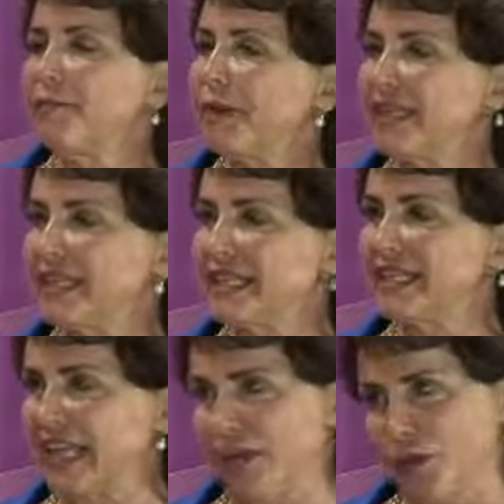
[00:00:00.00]
But it's
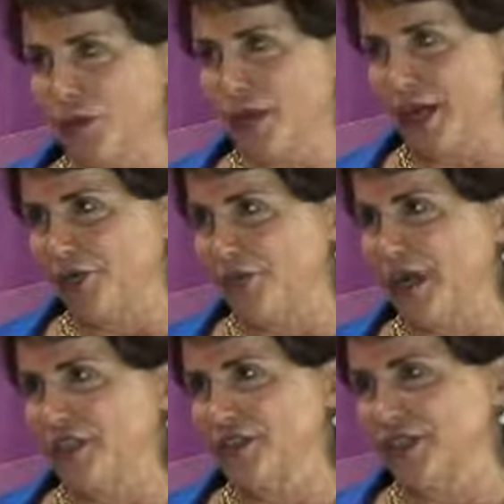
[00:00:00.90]
not required. We
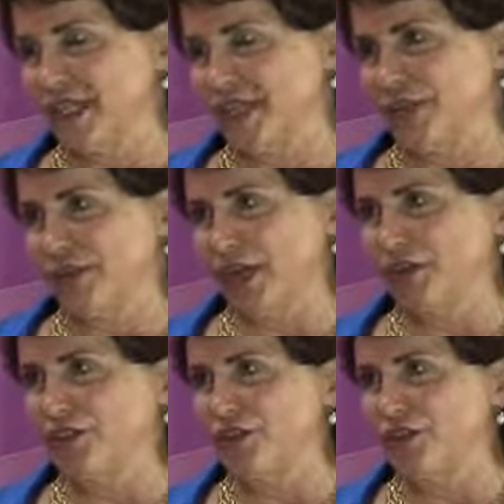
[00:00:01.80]
also